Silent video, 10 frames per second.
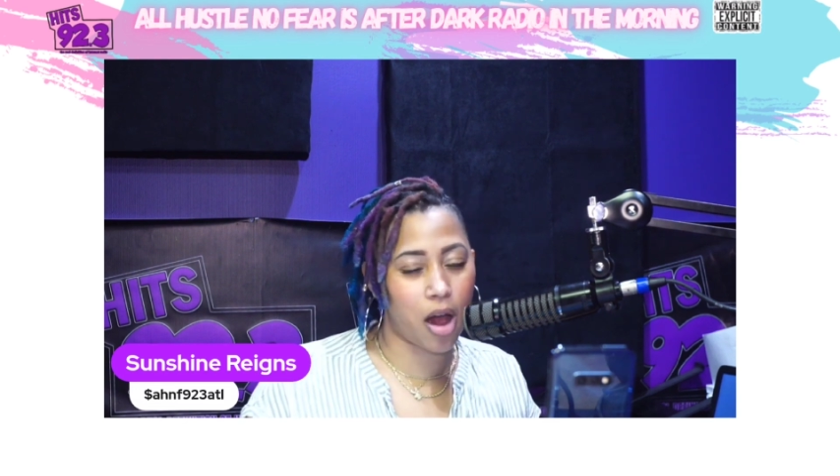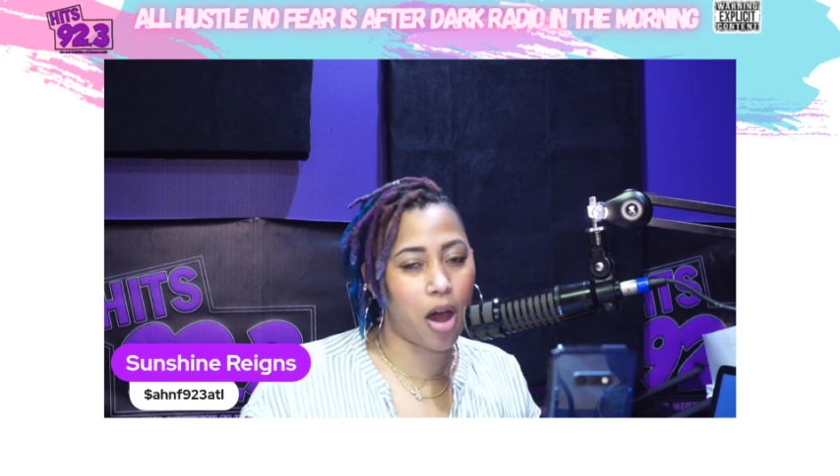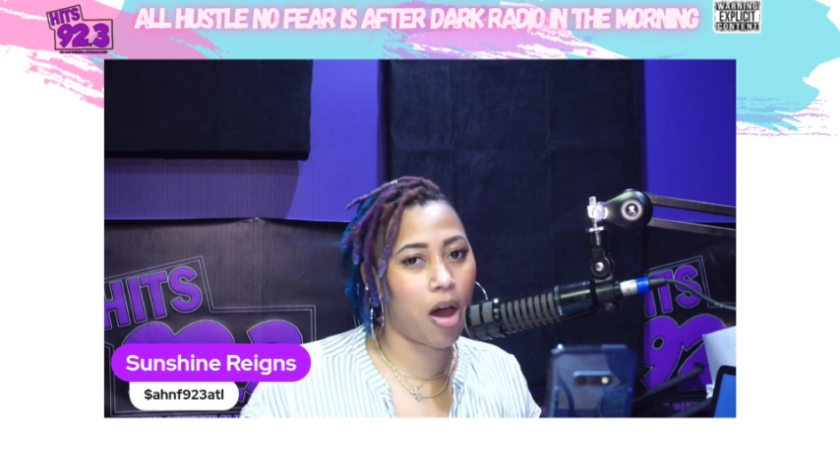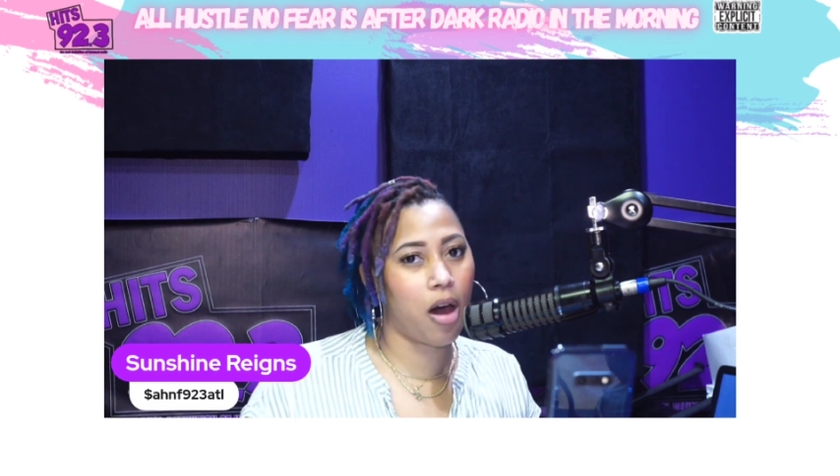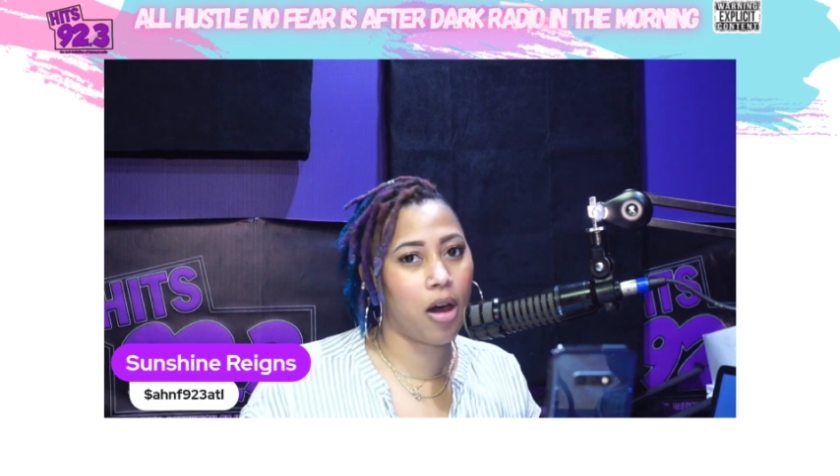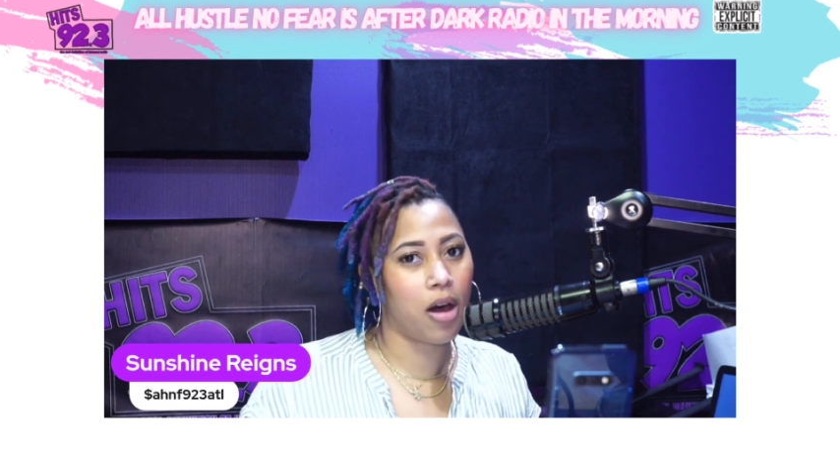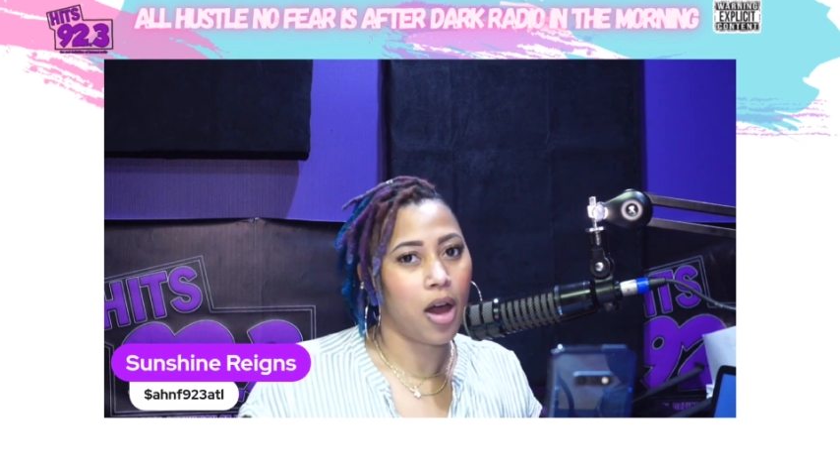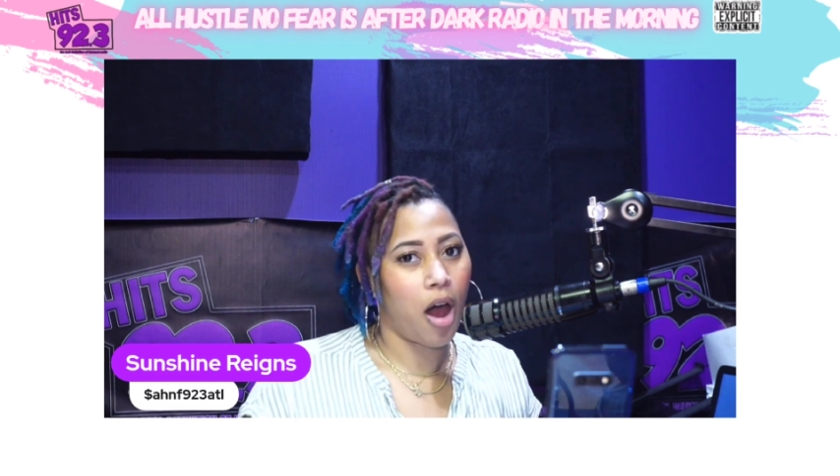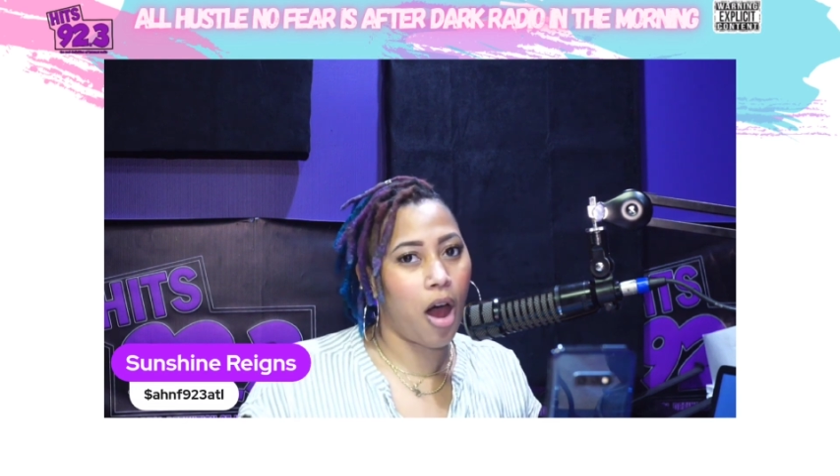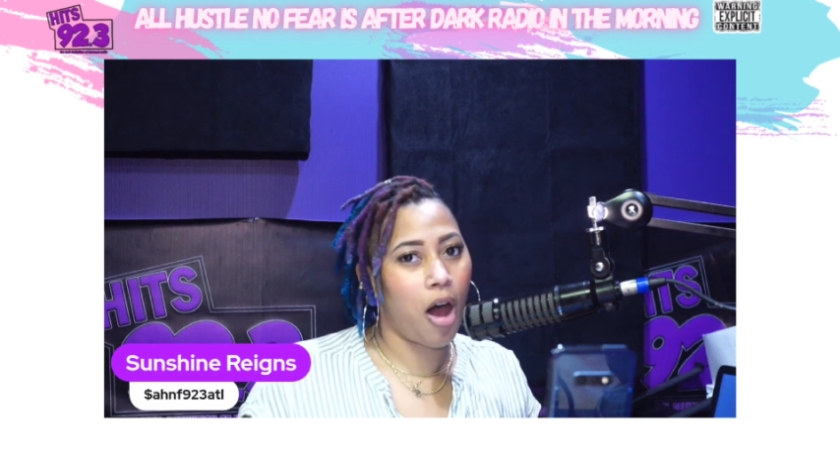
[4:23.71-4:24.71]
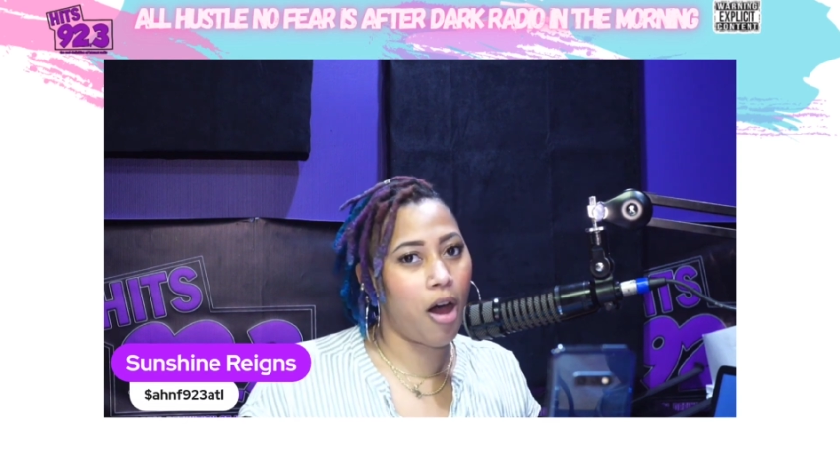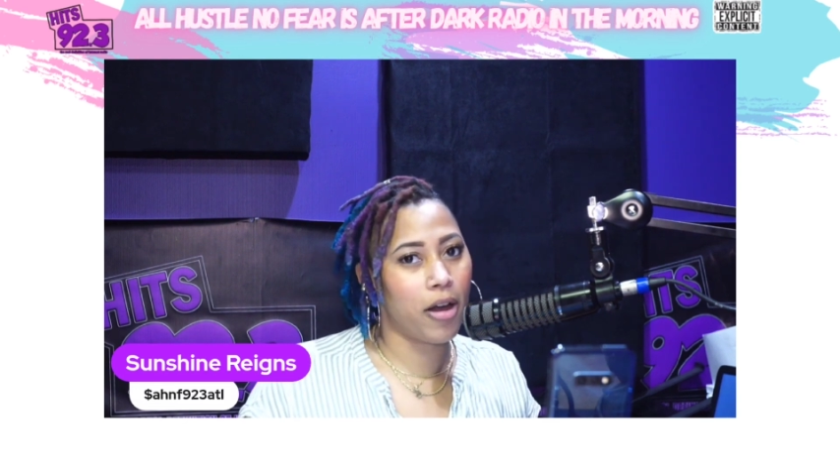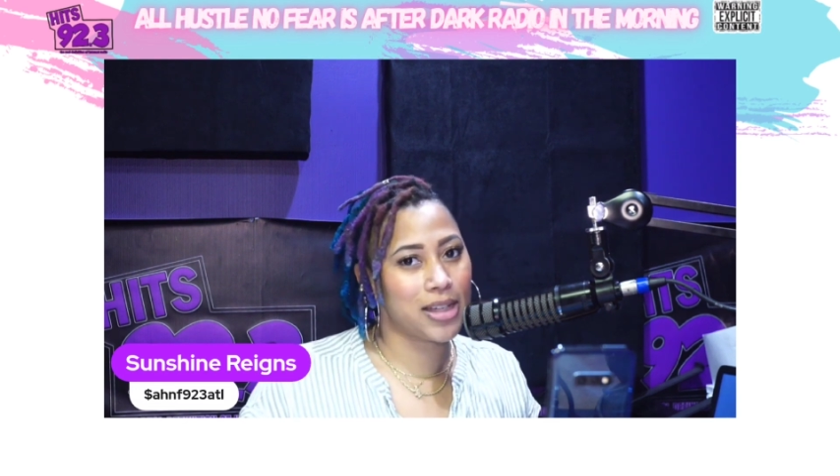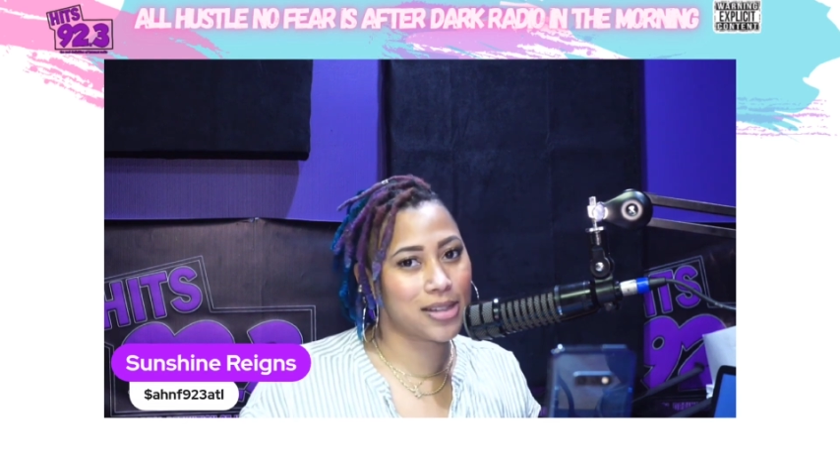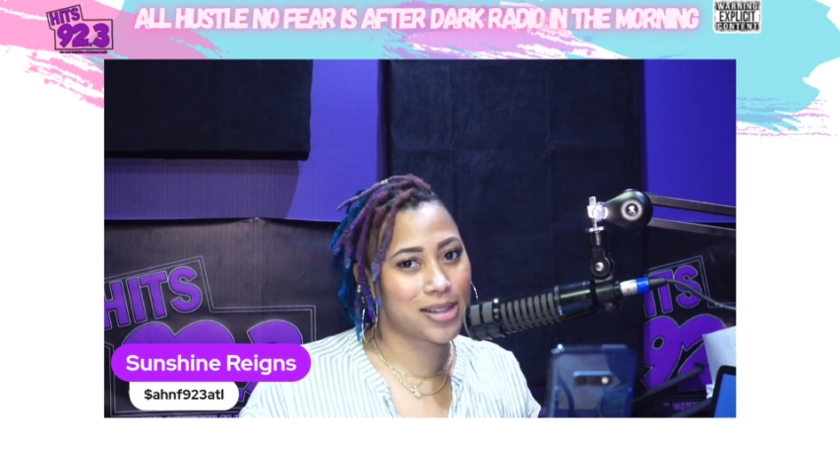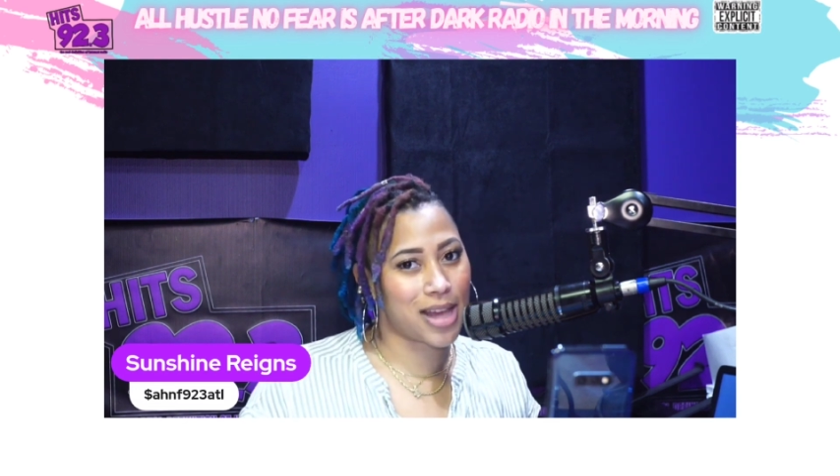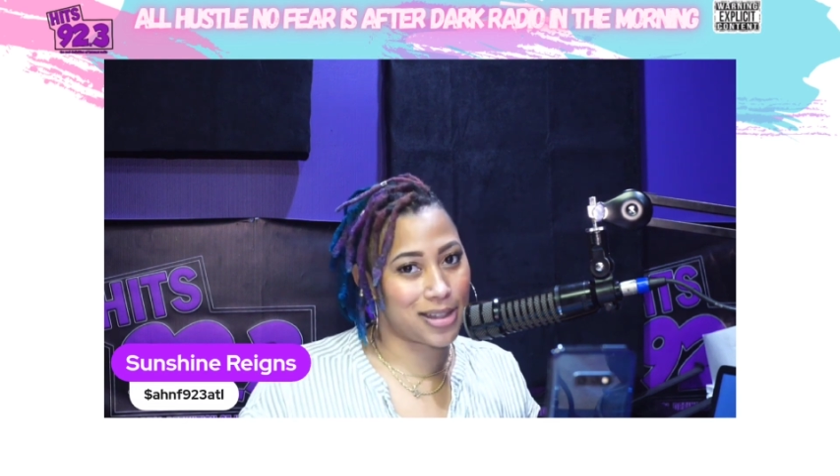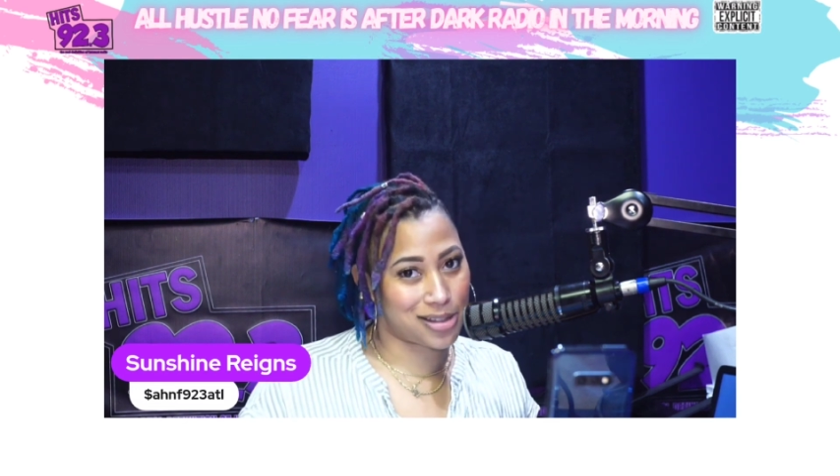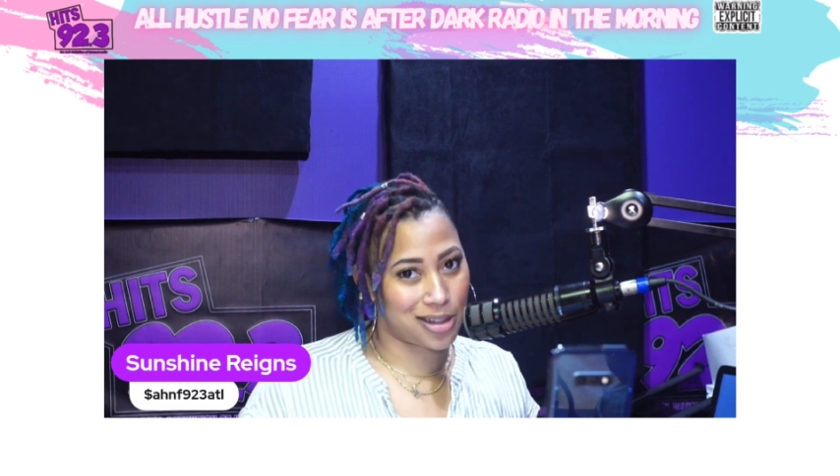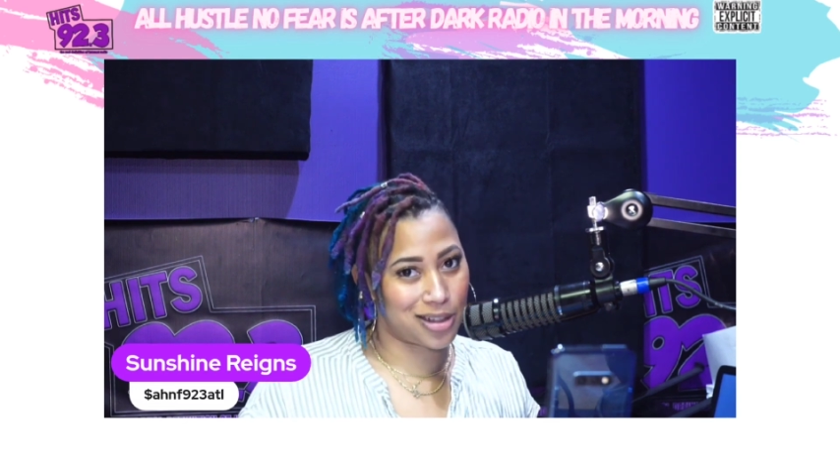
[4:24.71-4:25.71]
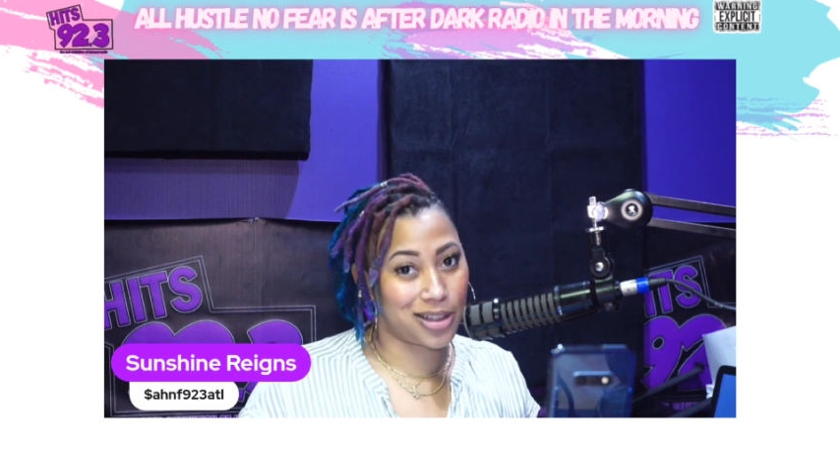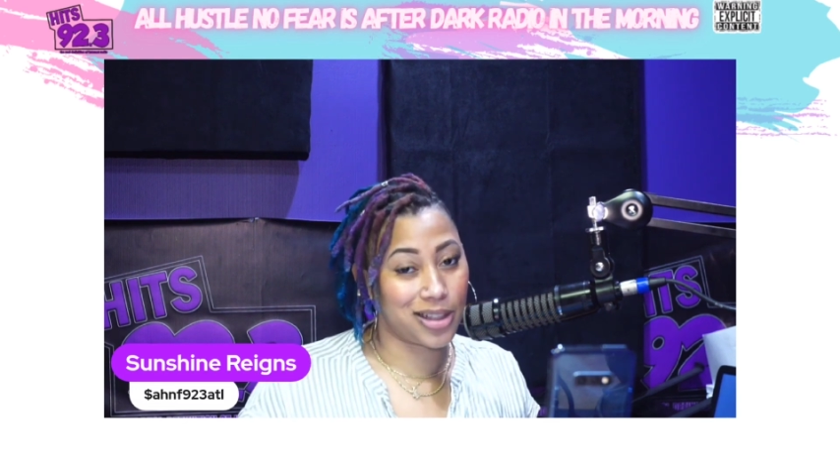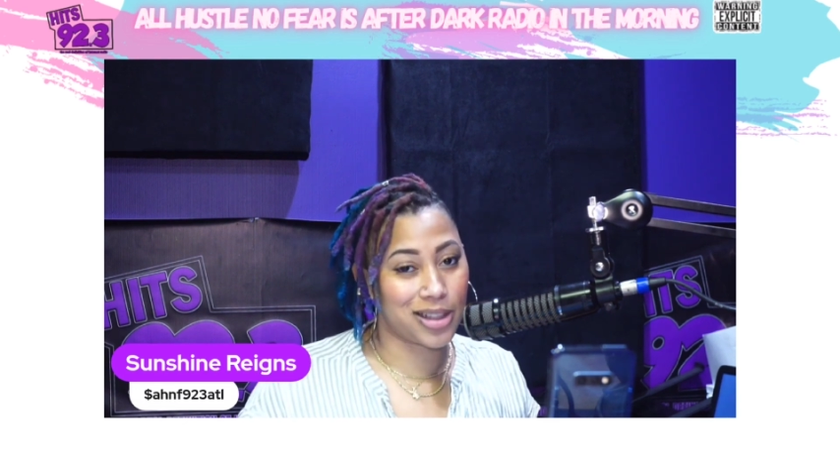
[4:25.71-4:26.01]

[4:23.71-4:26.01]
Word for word: all all insights are good